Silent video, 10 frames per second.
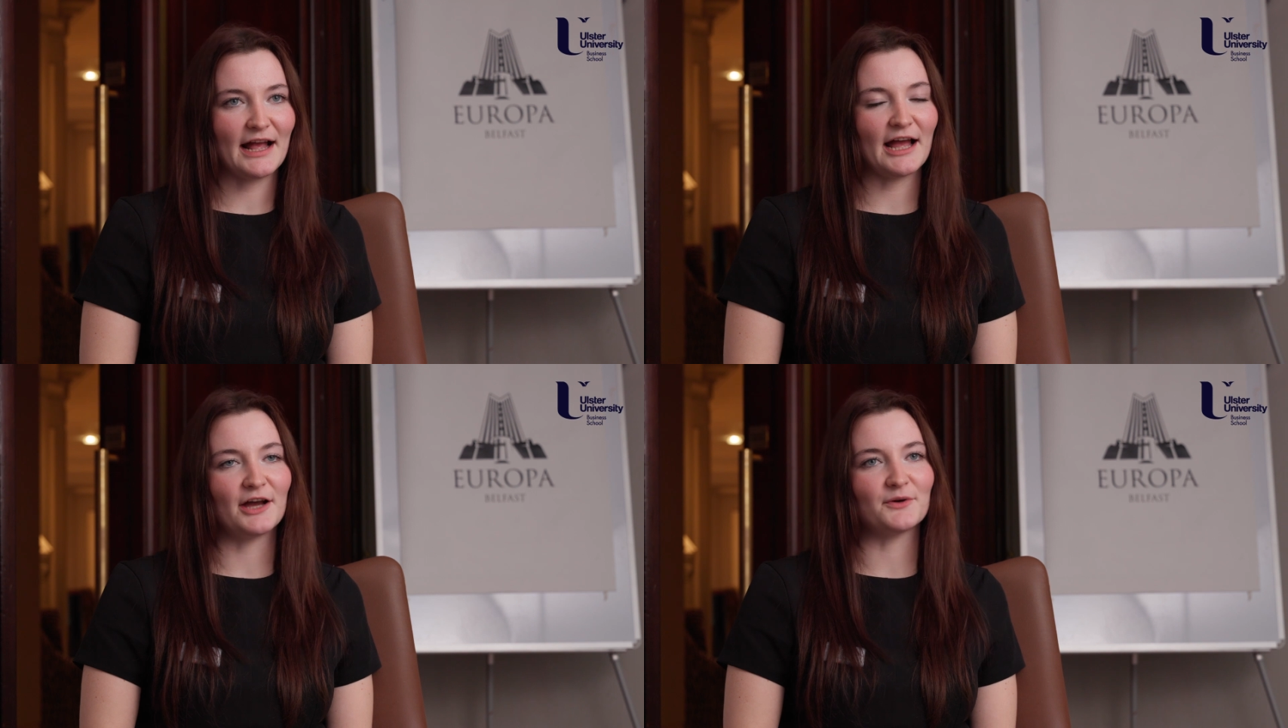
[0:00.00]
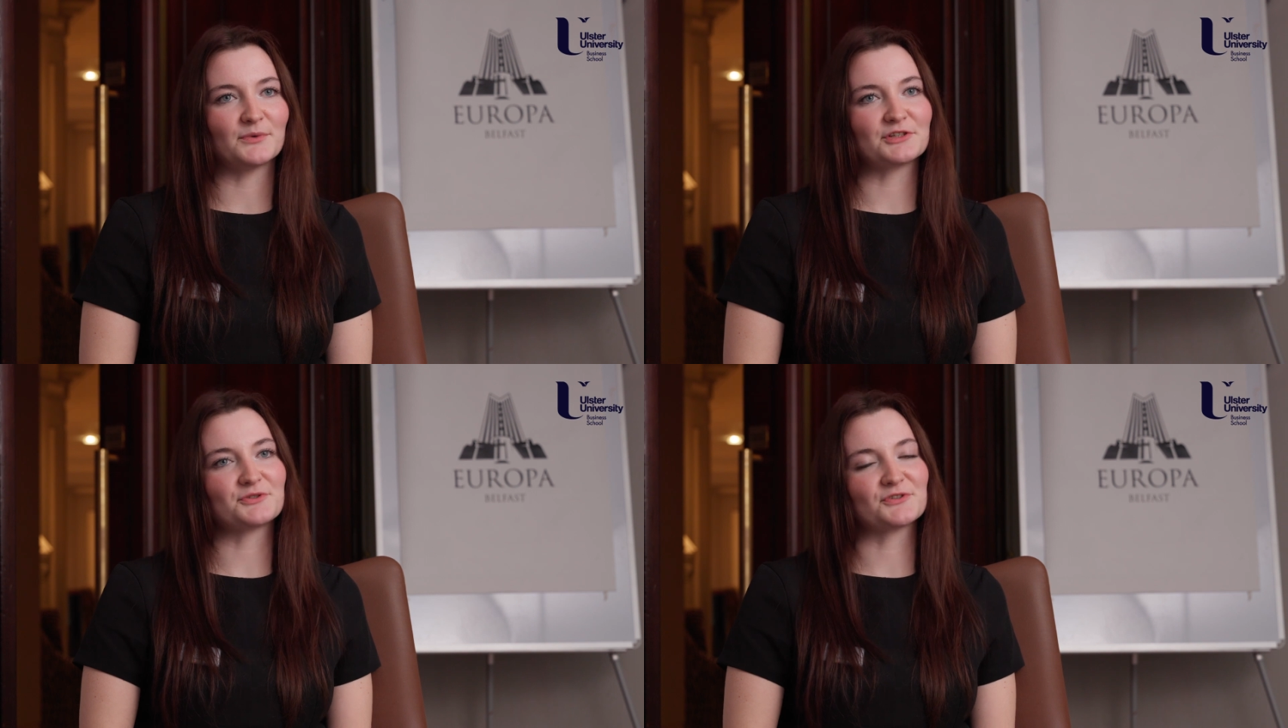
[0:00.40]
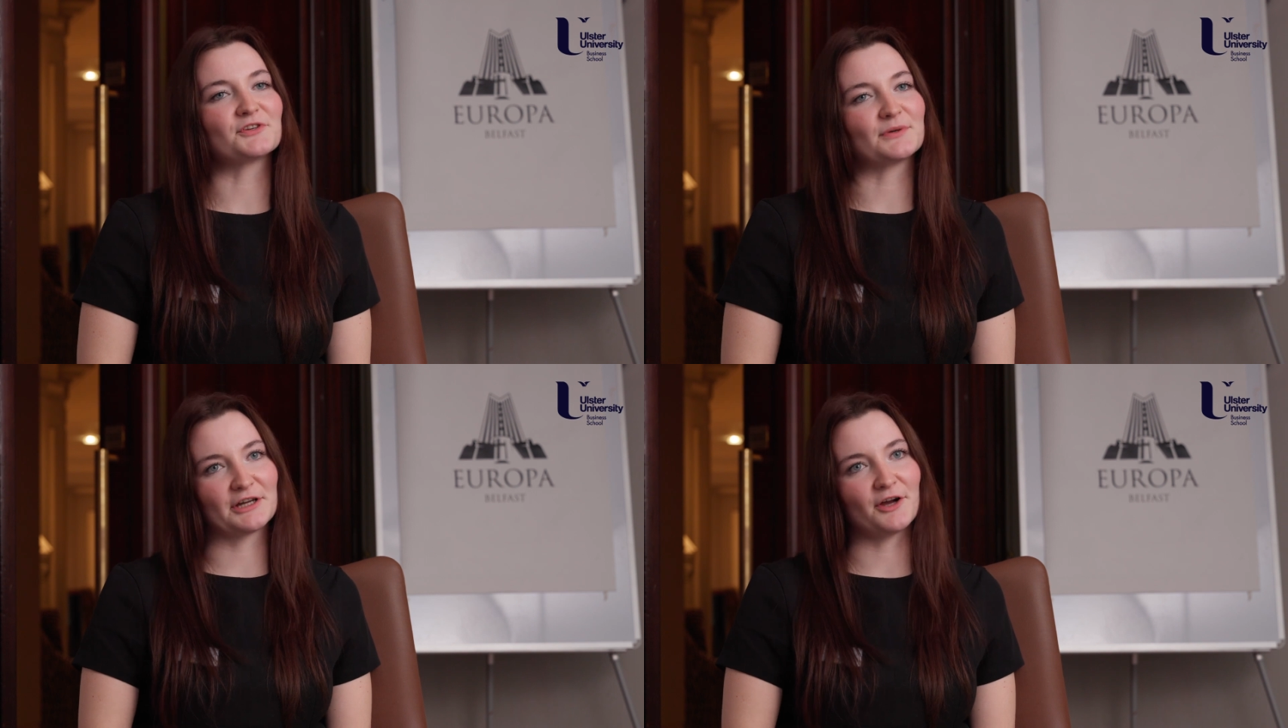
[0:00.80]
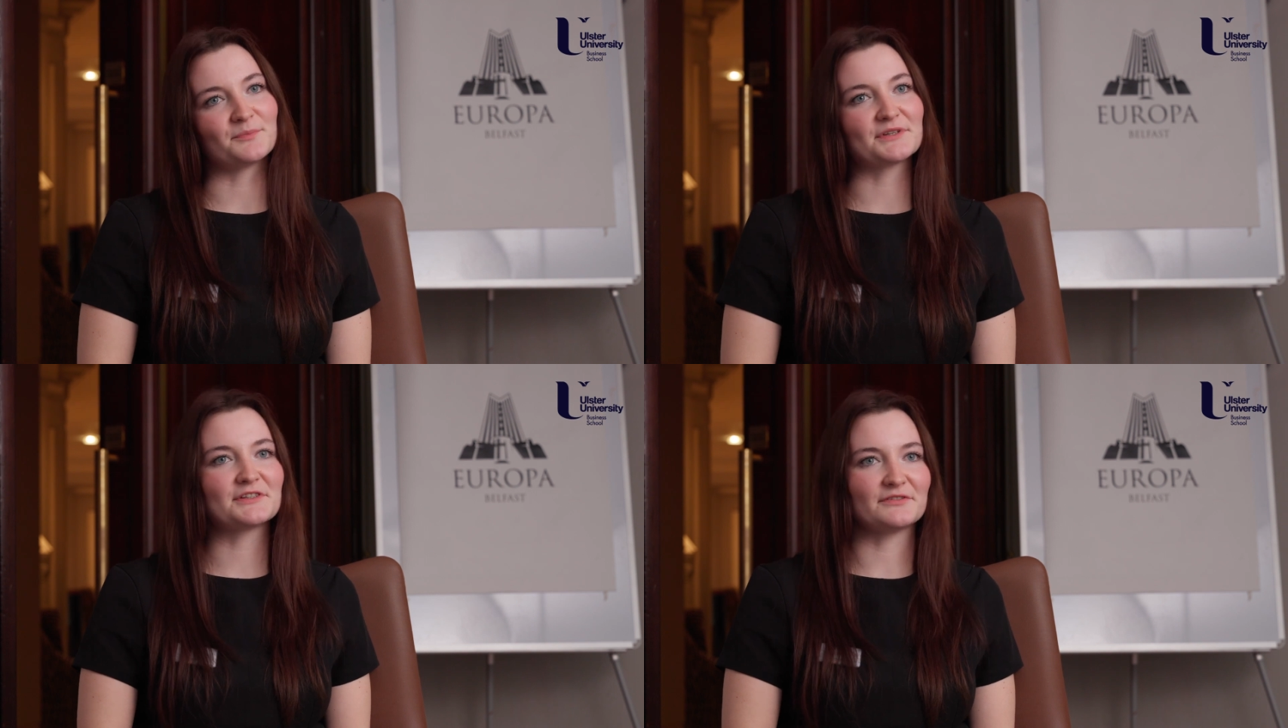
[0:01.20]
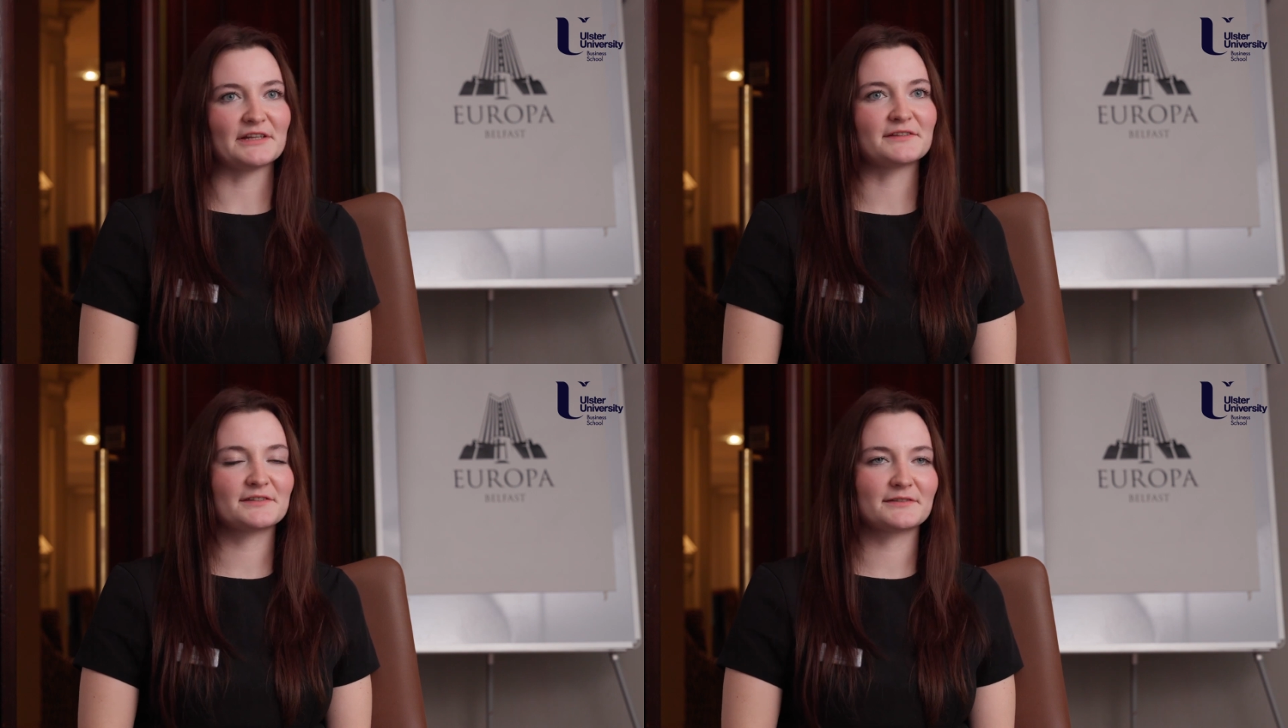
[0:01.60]
uh, which also encompassed
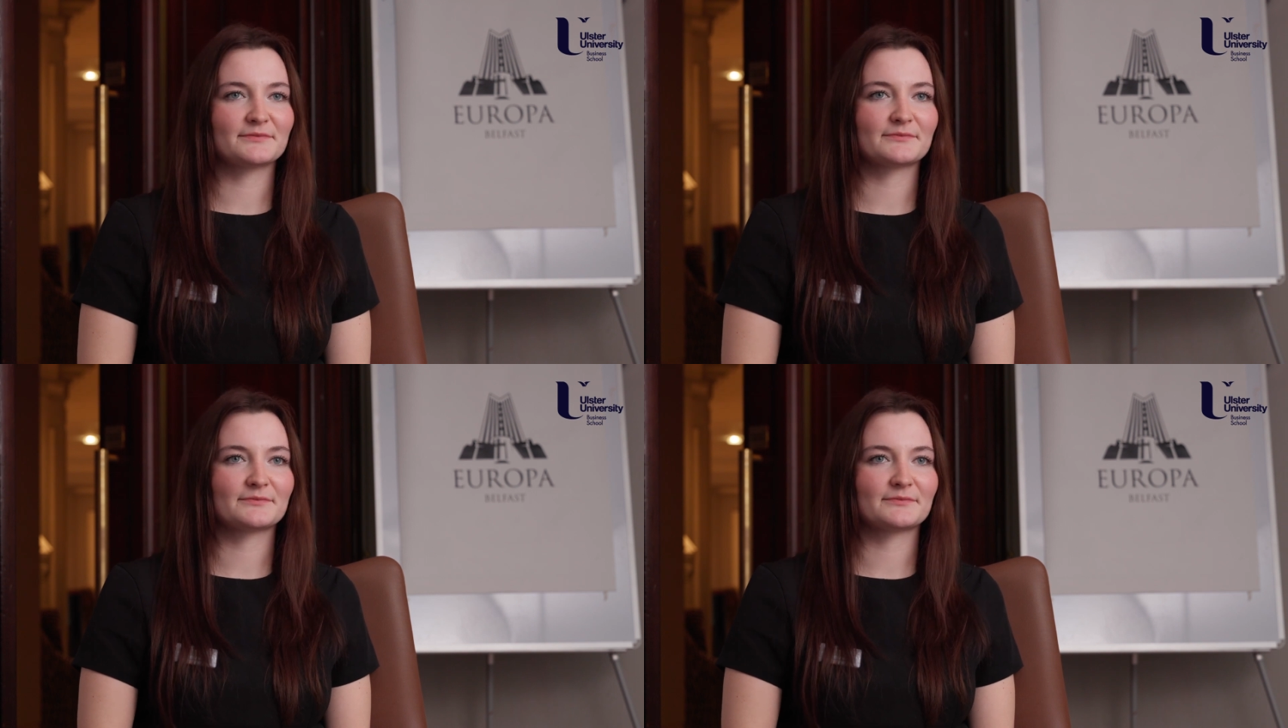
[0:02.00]
events.